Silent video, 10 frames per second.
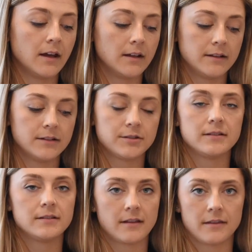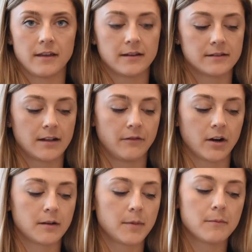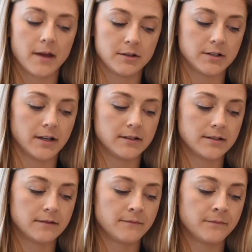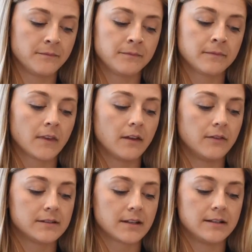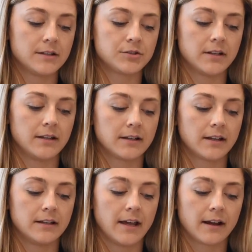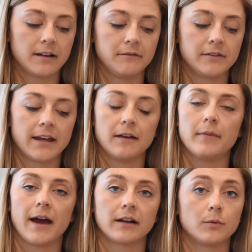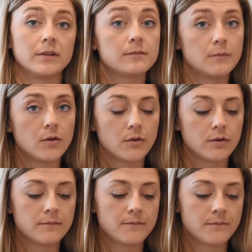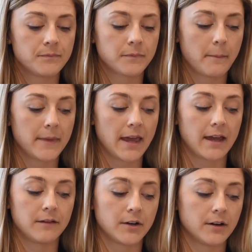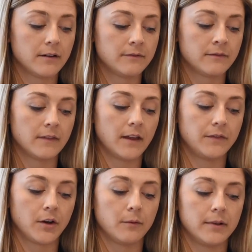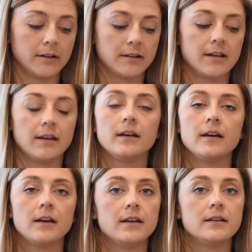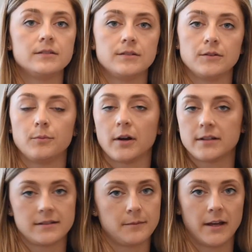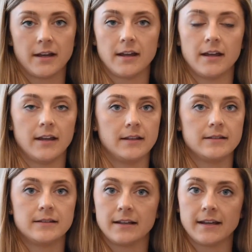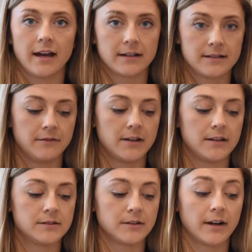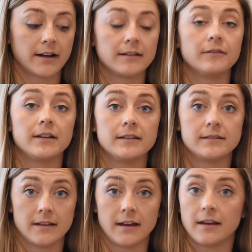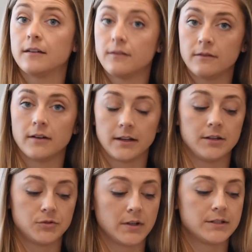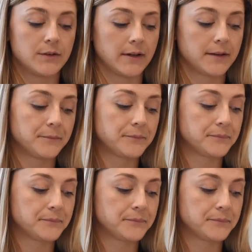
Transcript: In addition to the things that have already been mentioned, this condition can negatively impact one's mood, behavior, and their ability to participate in daily activities or activities they really enjoy doing.